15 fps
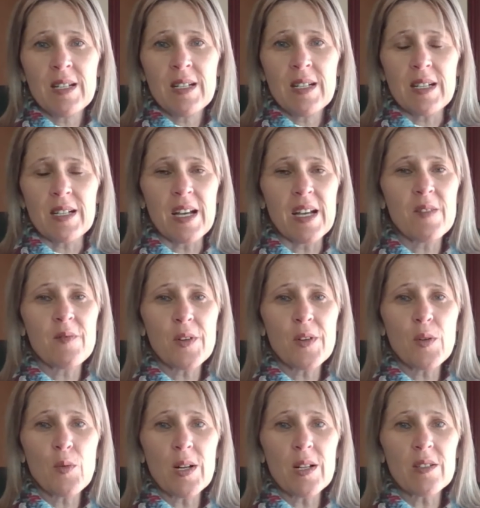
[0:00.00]
Again, very
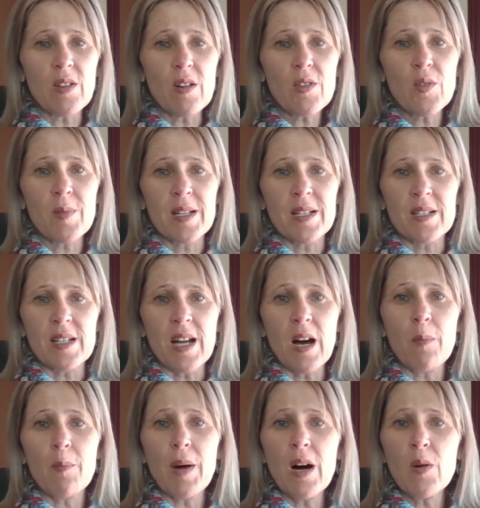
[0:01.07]
well documented how
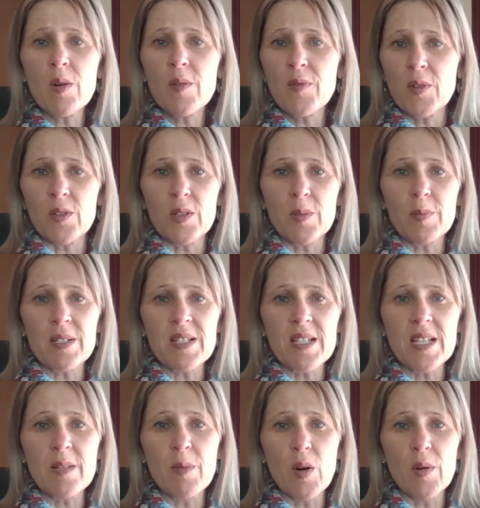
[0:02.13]
powerful the
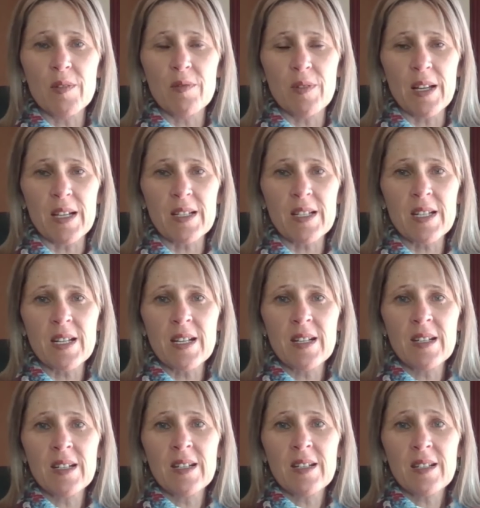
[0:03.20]
placebo effect
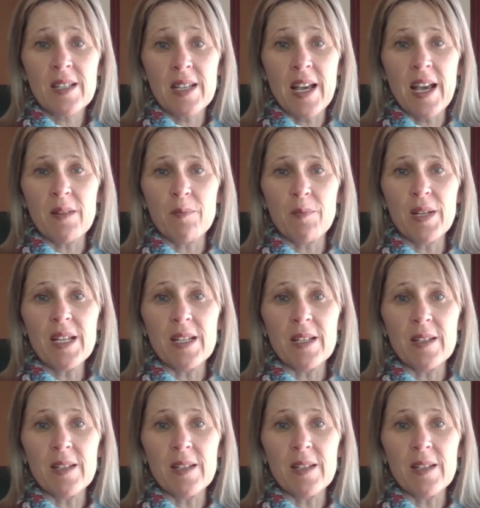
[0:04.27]
can be.